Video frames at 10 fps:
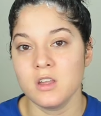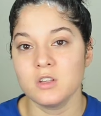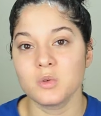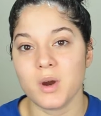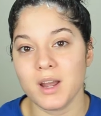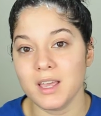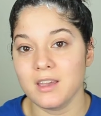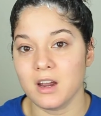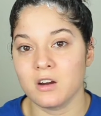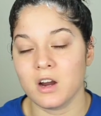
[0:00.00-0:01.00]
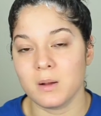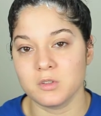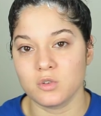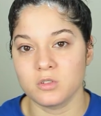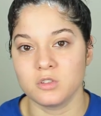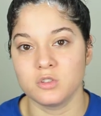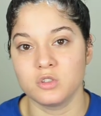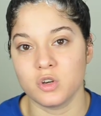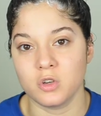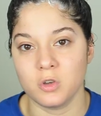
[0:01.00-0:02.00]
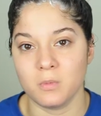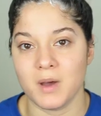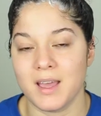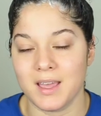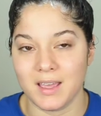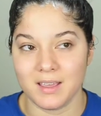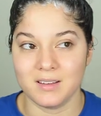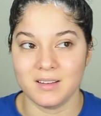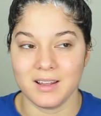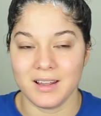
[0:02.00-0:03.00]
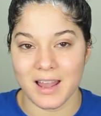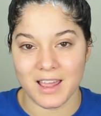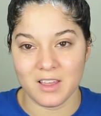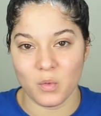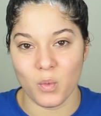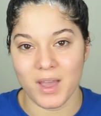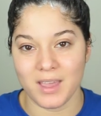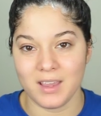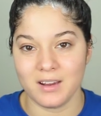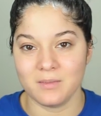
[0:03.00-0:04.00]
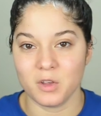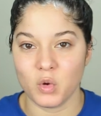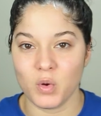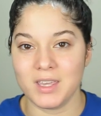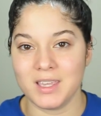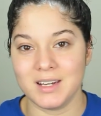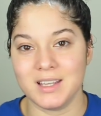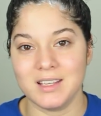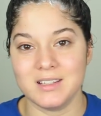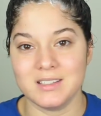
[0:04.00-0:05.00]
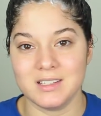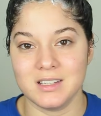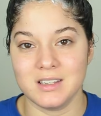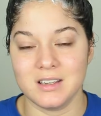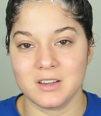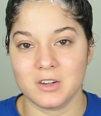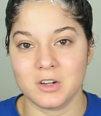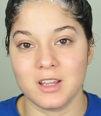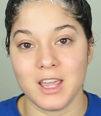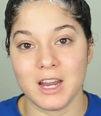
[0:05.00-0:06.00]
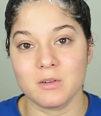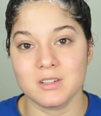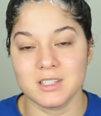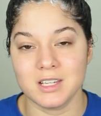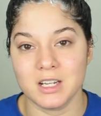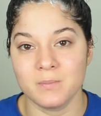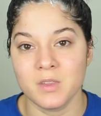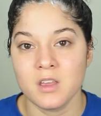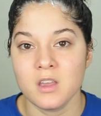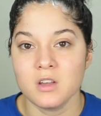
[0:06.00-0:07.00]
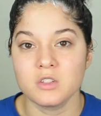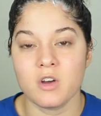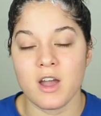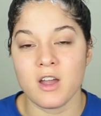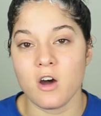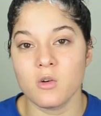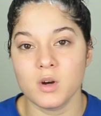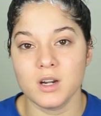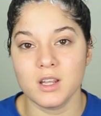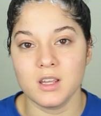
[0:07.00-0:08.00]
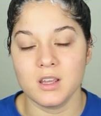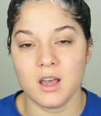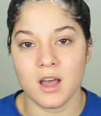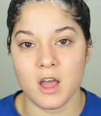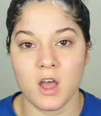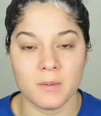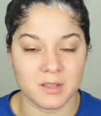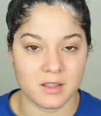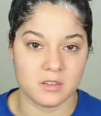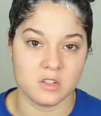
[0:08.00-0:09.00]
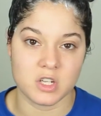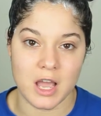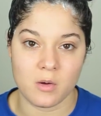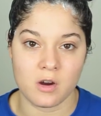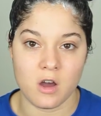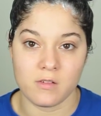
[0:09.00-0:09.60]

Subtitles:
So right here, I'm just going to show you my lightweight, quick and easy curly hair routine. So I already hopped out the shower.